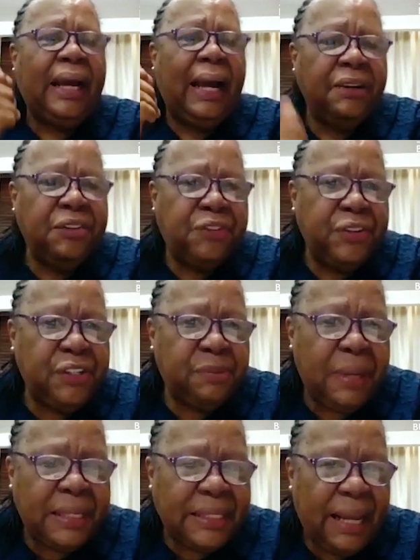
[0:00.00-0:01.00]
Countries
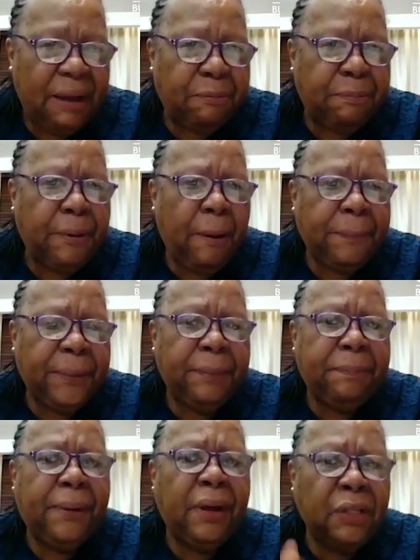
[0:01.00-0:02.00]
must have
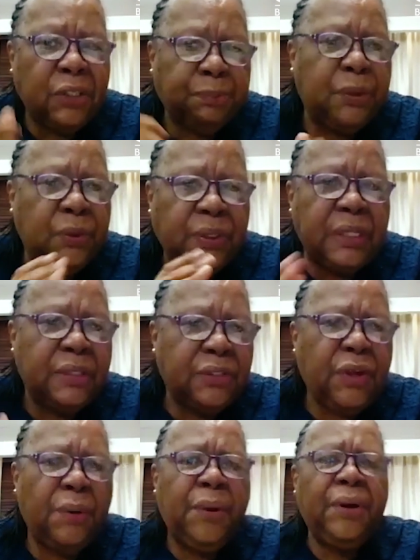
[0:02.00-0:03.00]
proper passports and
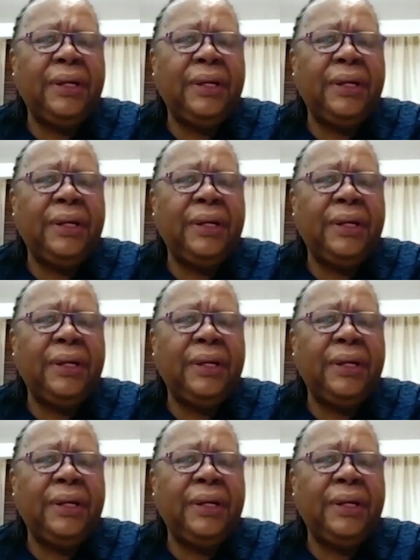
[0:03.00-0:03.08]
so